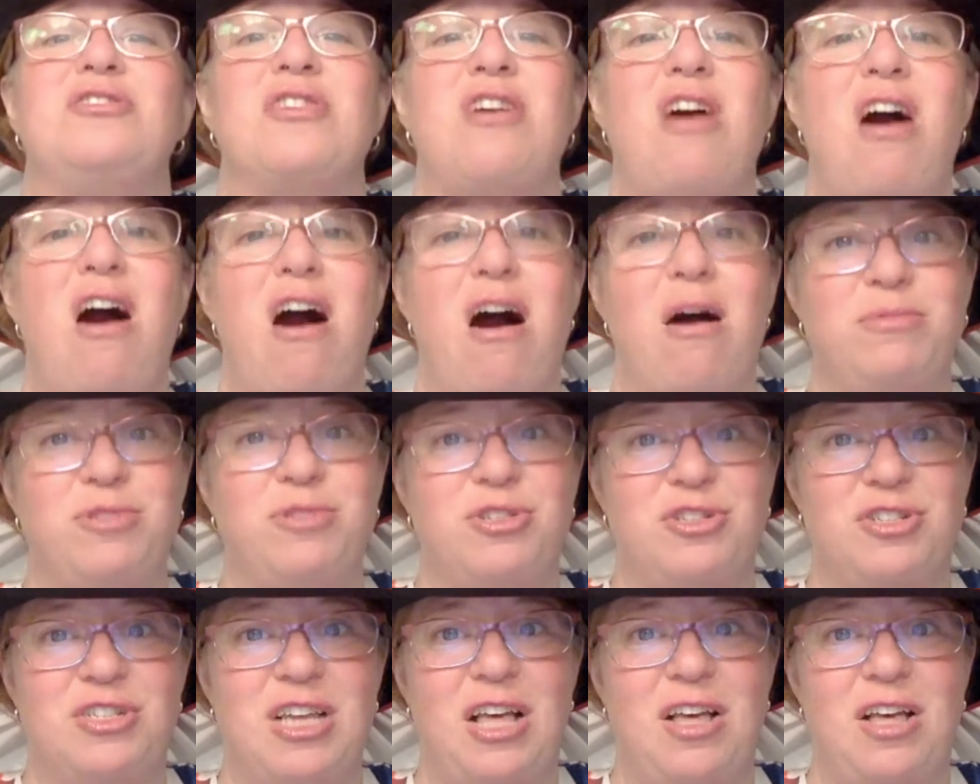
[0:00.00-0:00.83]
calm
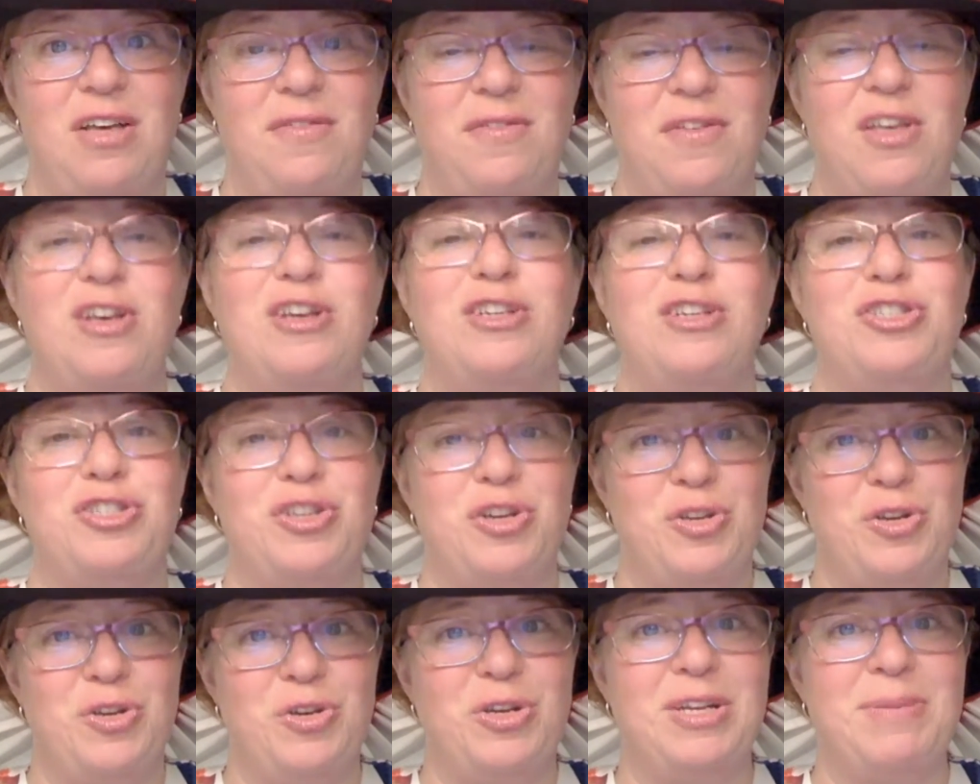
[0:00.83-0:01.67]
yourself so
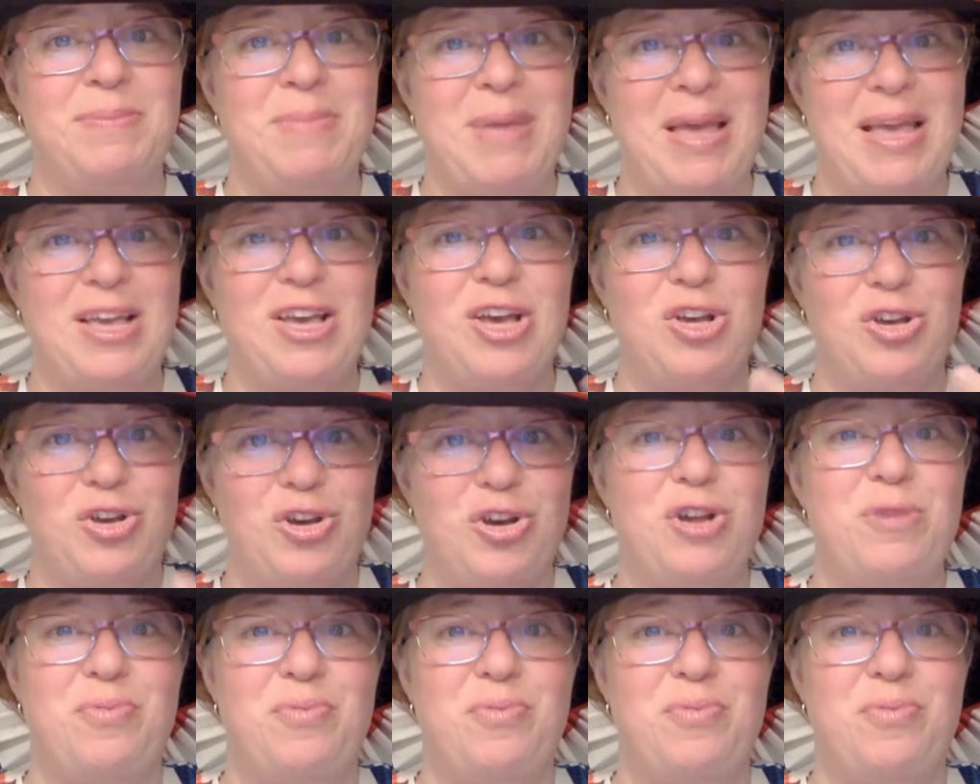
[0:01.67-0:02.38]
you can make a good